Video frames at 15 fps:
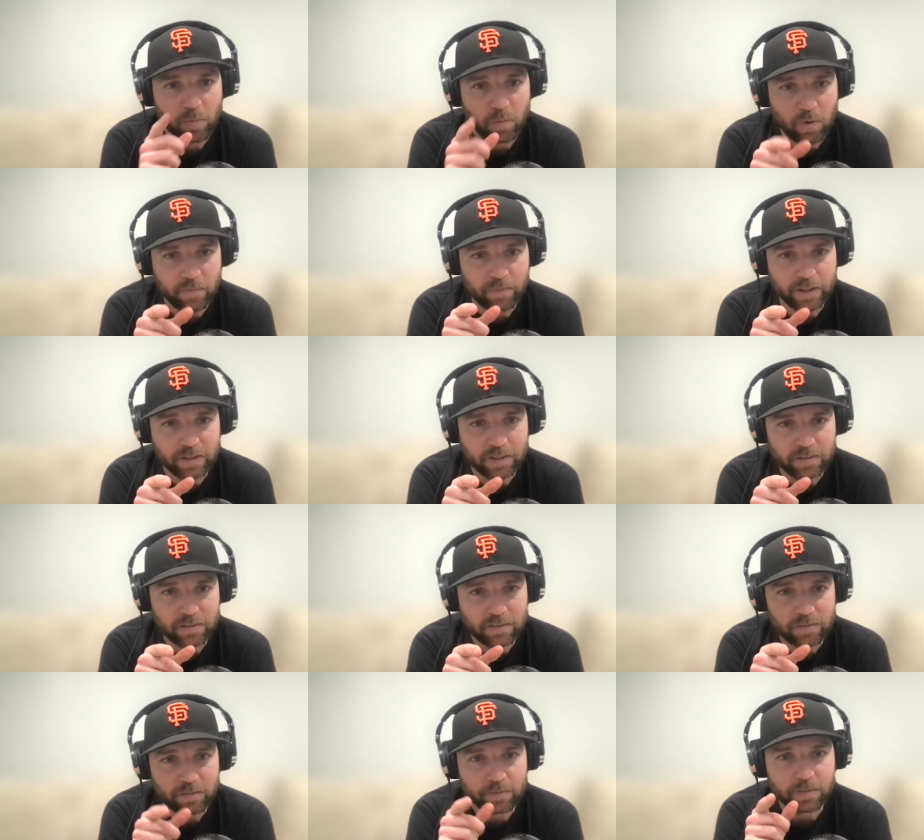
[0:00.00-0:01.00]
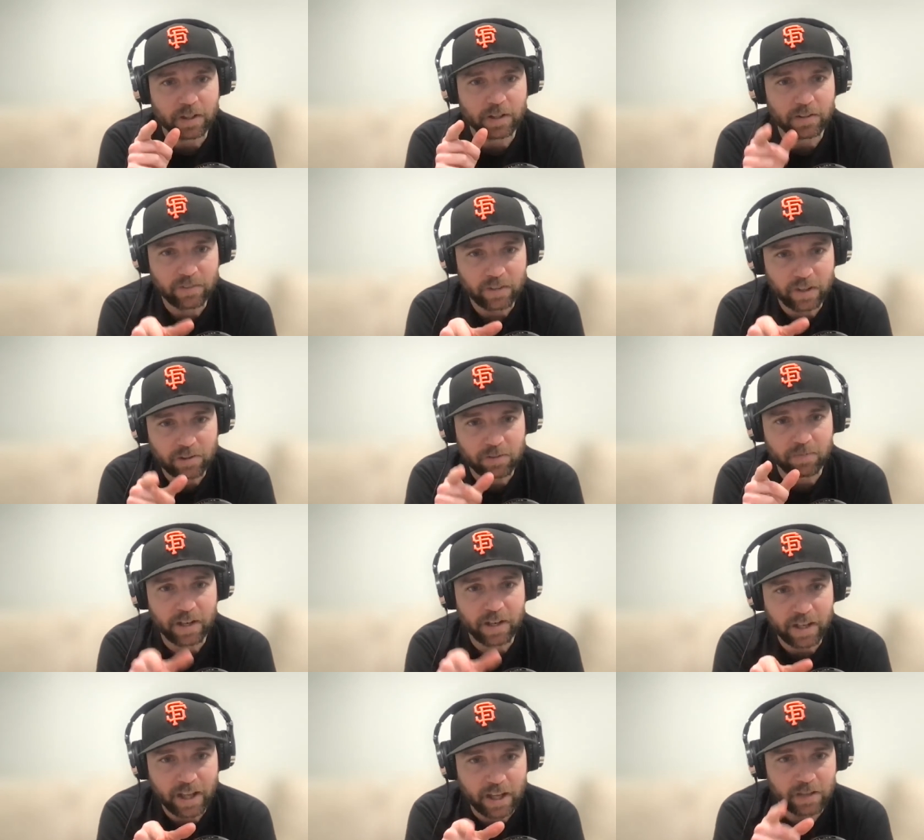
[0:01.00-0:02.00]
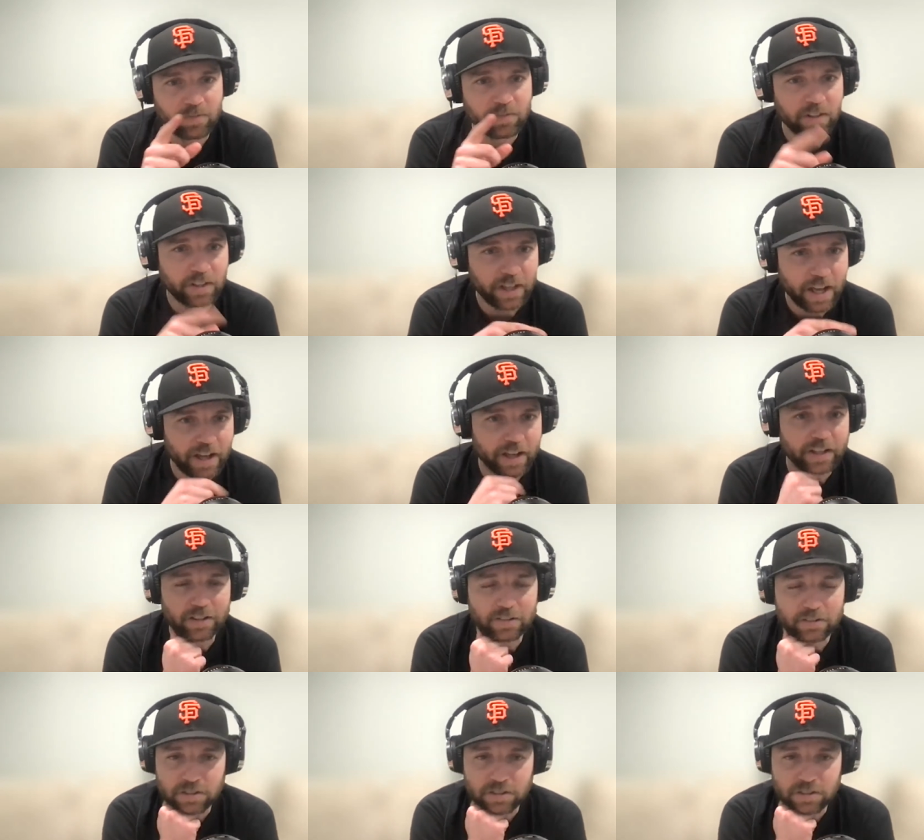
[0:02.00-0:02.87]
woman and change my name to Guy.